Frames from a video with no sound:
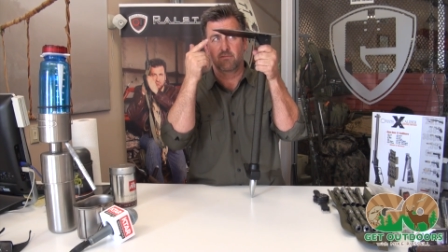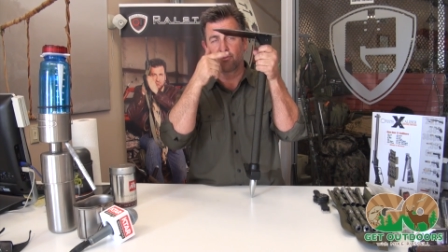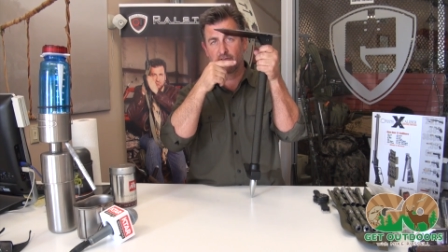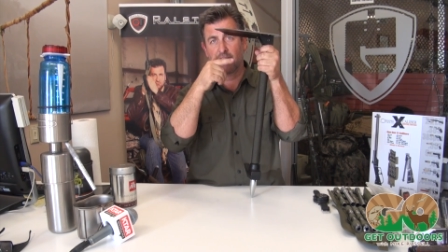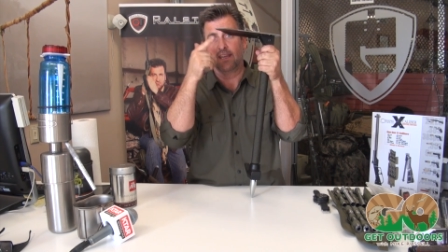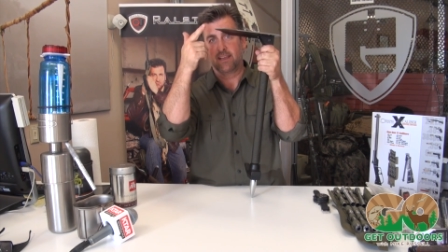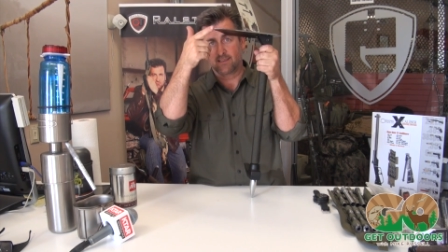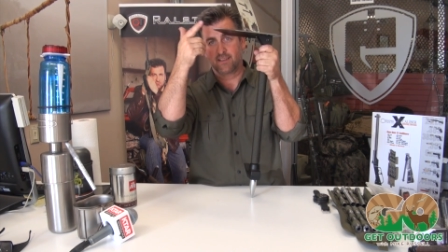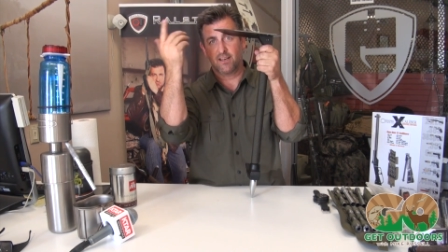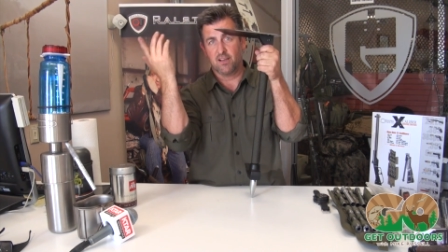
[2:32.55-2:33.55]
drink and
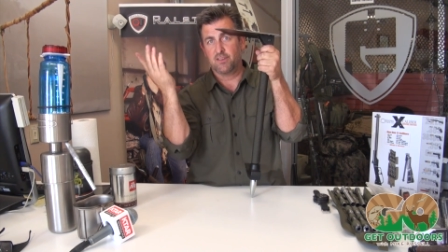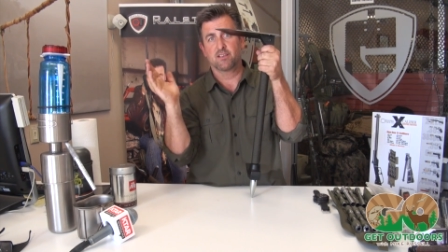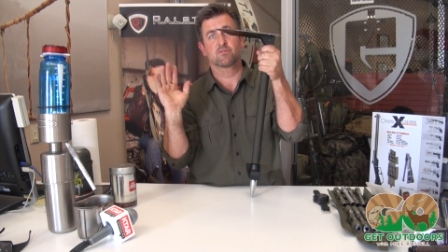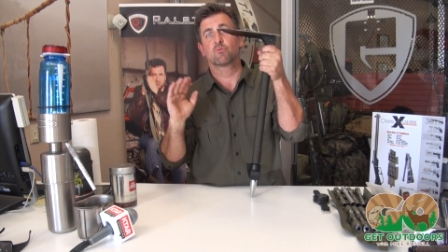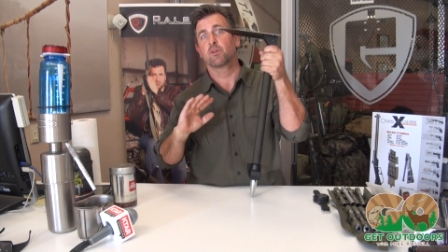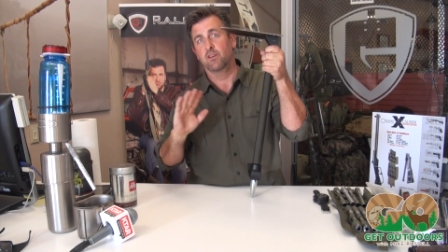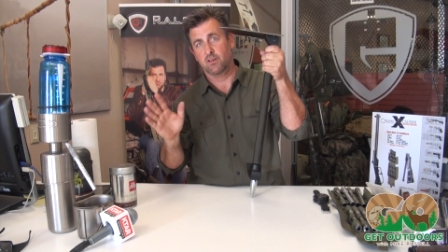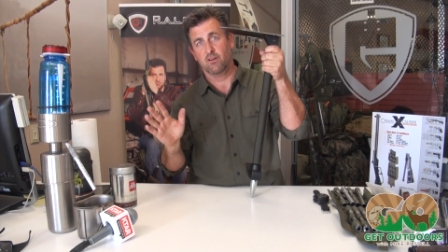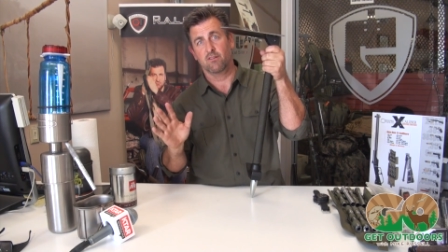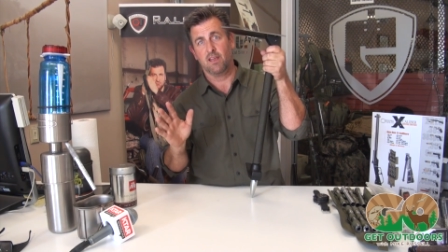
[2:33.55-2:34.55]
sit on this when you
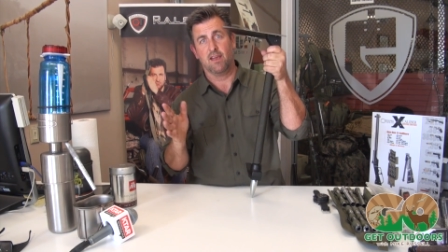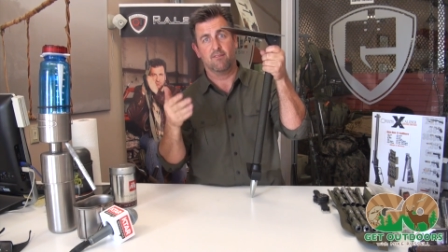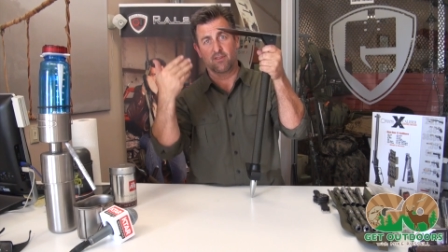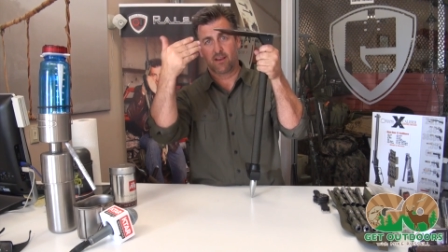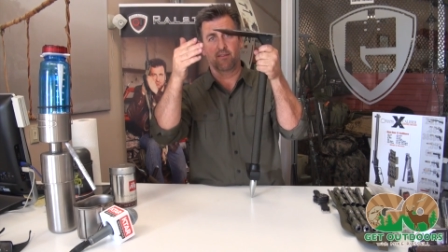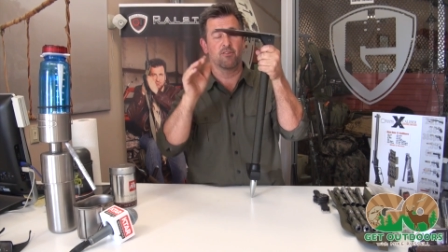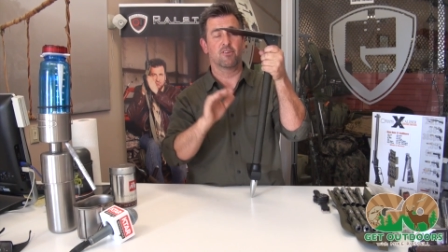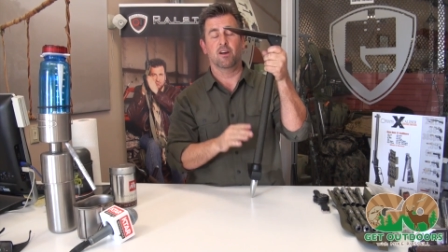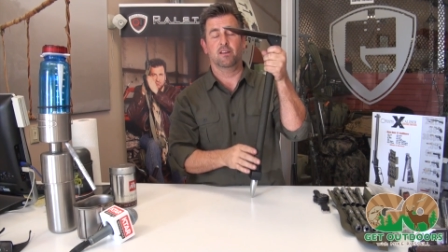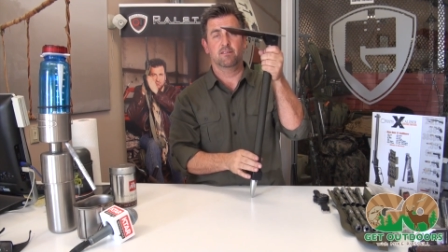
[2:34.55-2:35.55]
don't have the
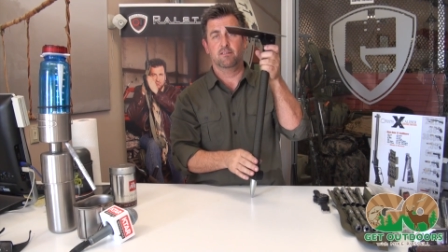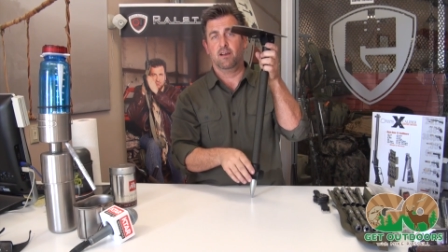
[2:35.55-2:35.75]
cover on.